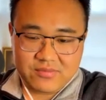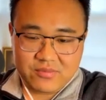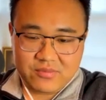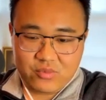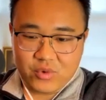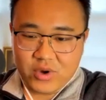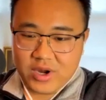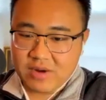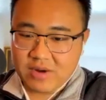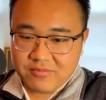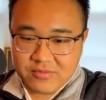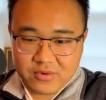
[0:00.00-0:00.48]

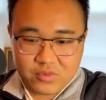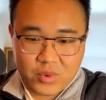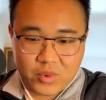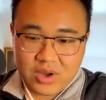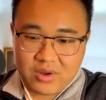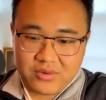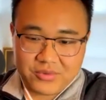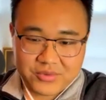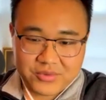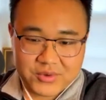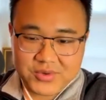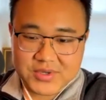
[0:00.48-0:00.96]
whatever
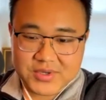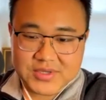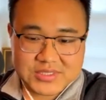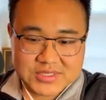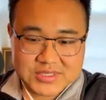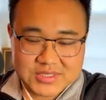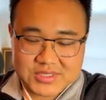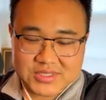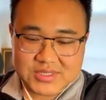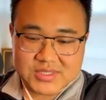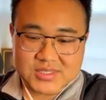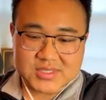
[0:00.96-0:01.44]
wealth there is
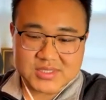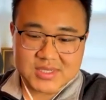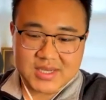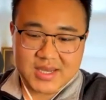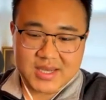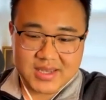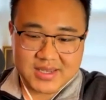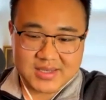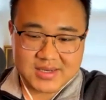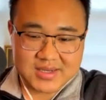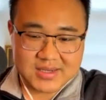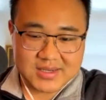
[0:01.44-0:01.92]
in a
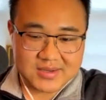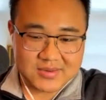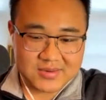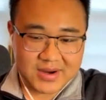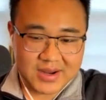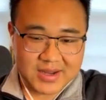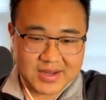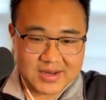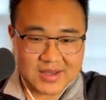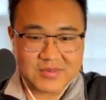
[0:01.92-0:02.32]
society, right?